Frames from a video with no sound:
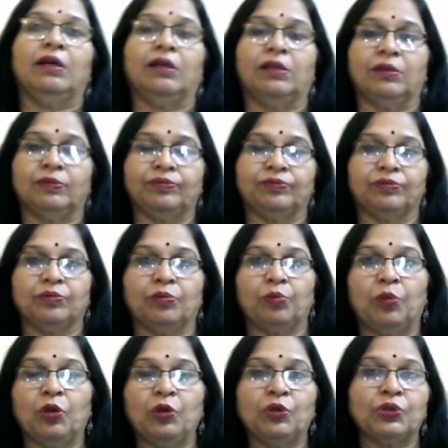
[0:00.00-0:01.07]

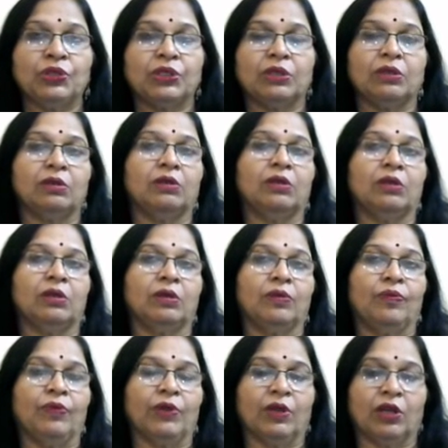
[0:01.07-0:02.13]
pollution
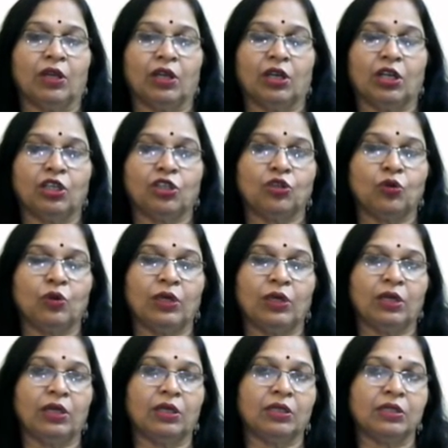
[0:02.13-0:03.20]

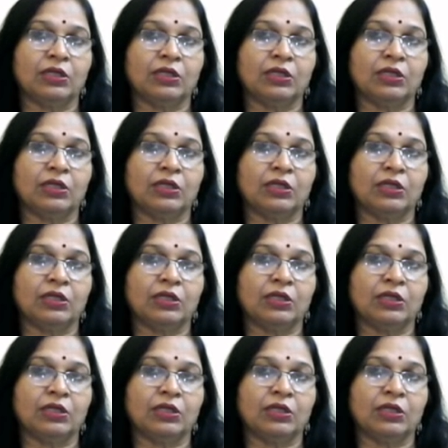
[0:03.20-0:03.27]
control